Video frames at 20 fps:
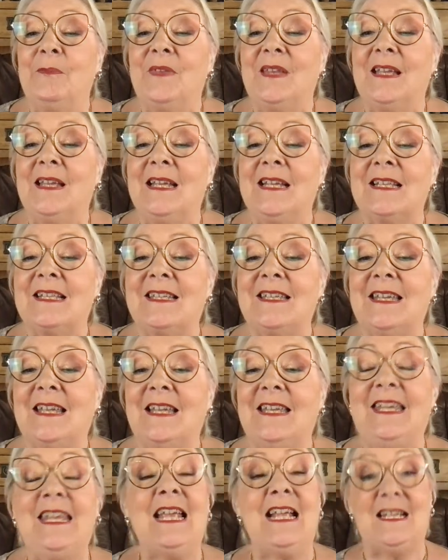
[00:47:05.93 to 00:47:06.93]
It's
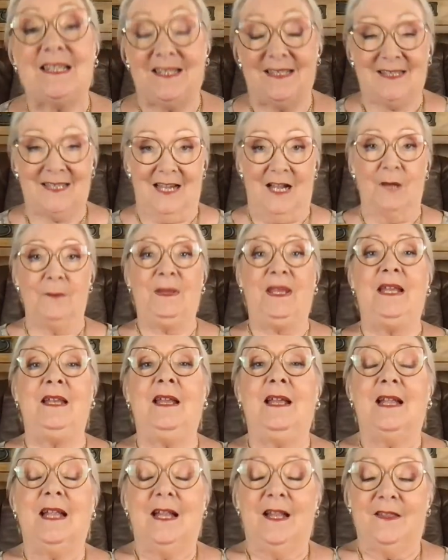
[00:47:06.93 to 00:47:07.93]
yes. I
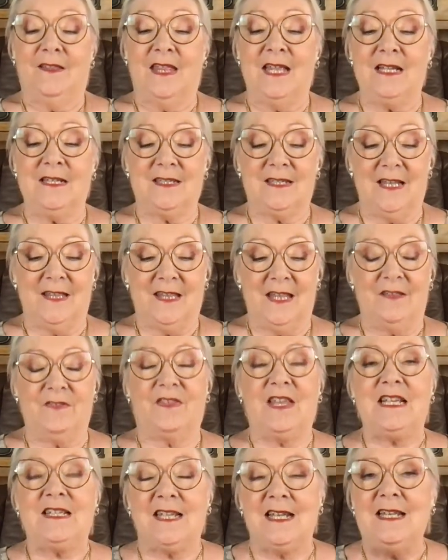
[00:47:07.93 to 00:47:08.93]
mean,
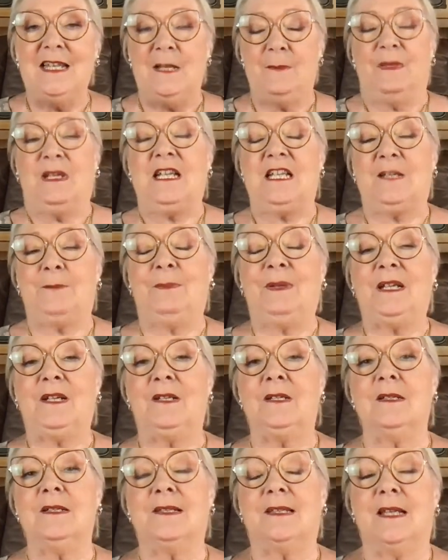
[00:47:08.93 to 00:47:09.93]
there's a limit,
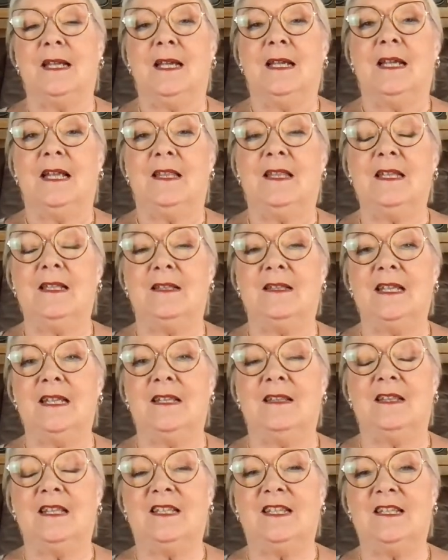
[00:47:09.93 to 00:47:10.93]
because
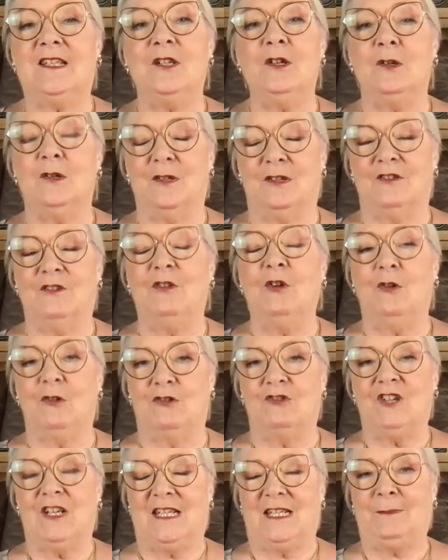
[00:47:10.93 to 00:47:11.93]
this is not
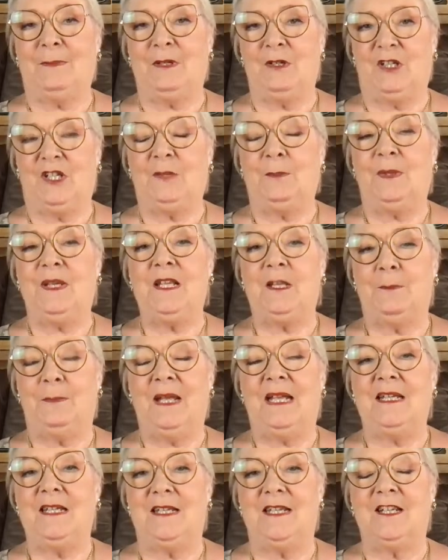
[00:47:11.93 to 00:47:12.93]
just supposed to be the
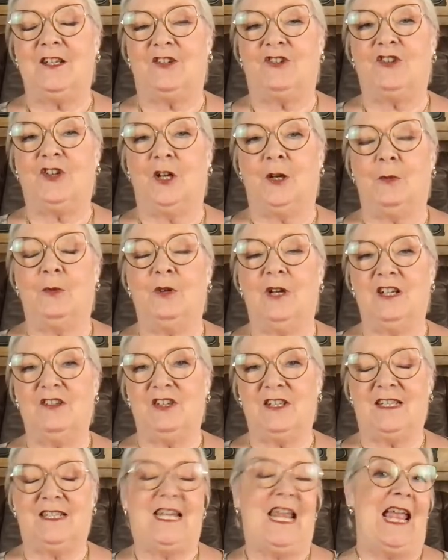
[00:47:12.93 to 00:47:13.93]
Penny Dix show where I
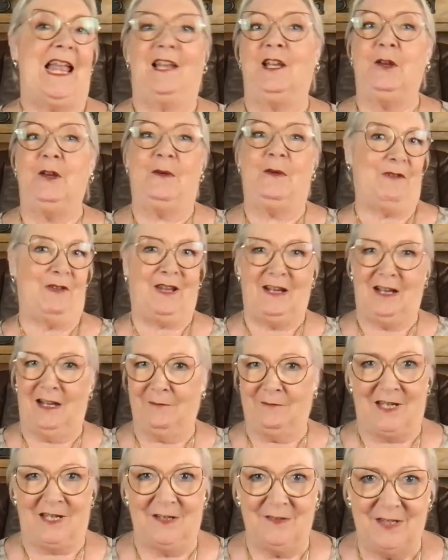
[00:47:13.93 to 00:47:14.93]
just tell you everything
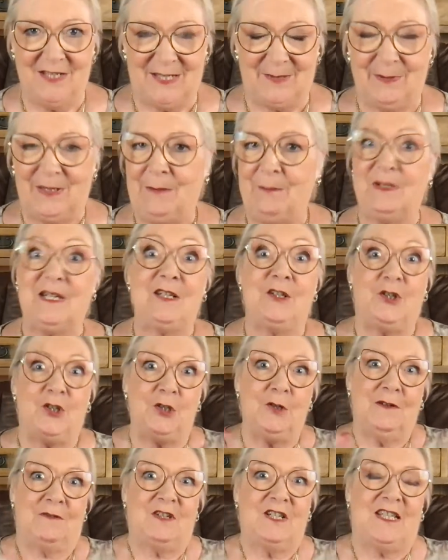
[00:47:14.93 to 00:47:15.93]
I've done this week, but I do
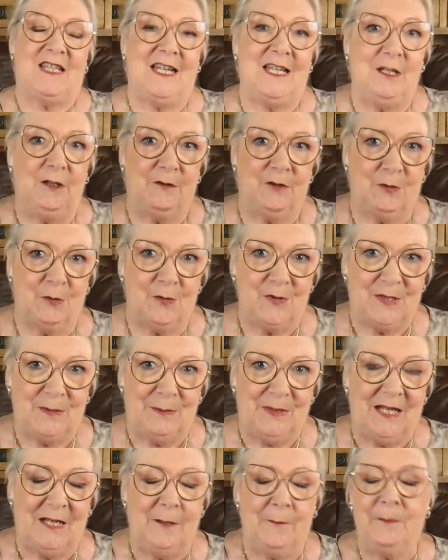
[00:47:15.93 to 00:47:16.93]
have to tell you, of course,
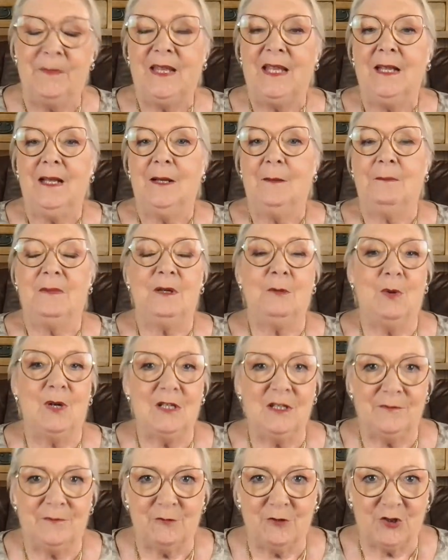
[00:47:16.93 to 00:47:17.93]
about my
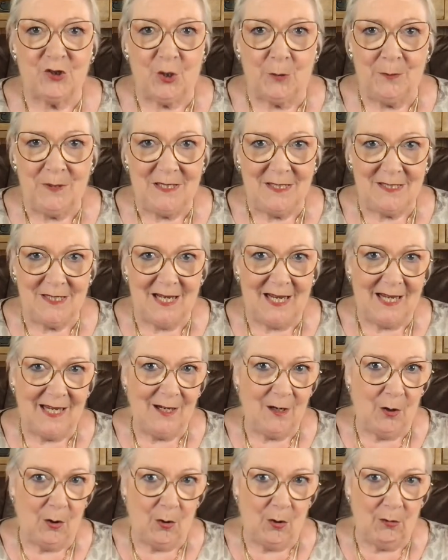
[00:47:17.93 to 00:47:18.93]
wonderful shopping
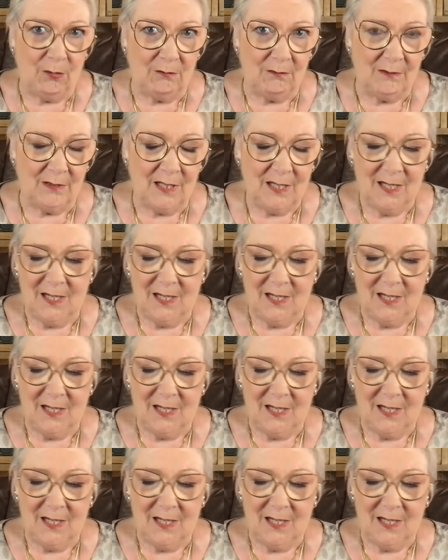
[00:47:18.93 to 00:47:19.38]
day on